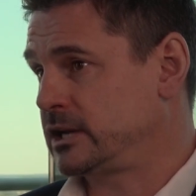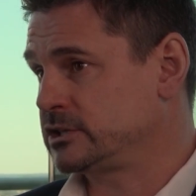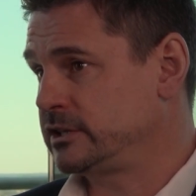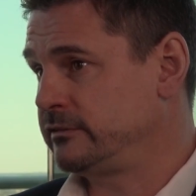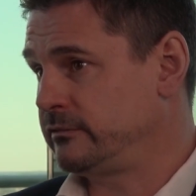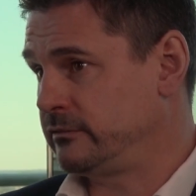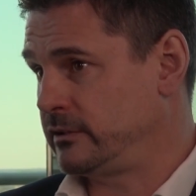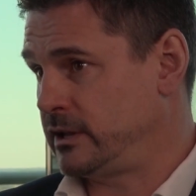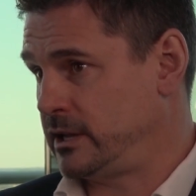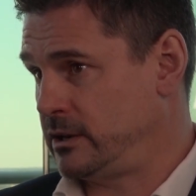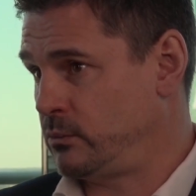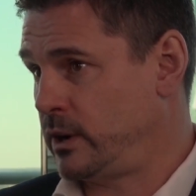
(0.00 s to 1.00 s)
actually,
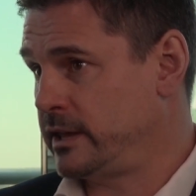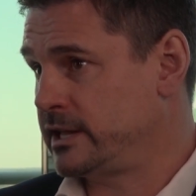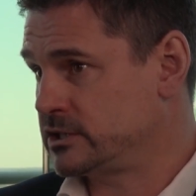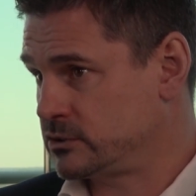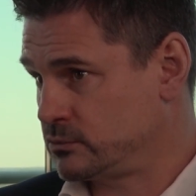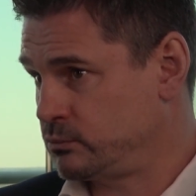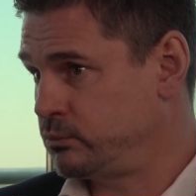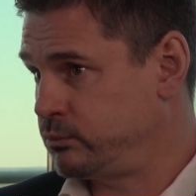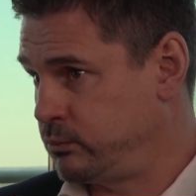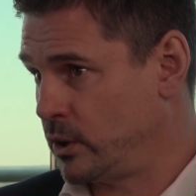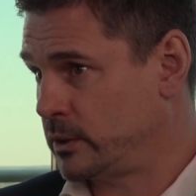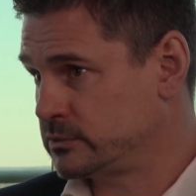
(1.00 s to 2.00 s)
in a way, that's
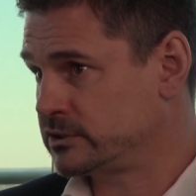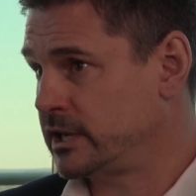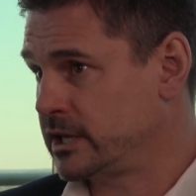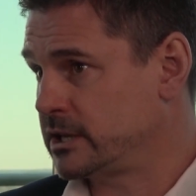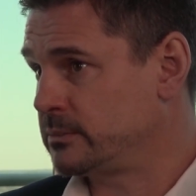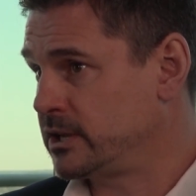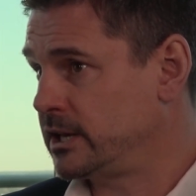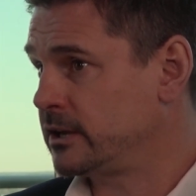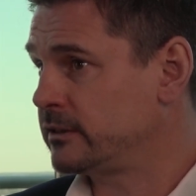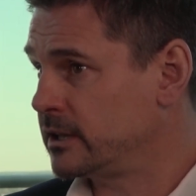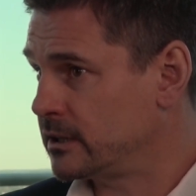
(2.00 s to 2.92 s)
what I was saying at the beginning.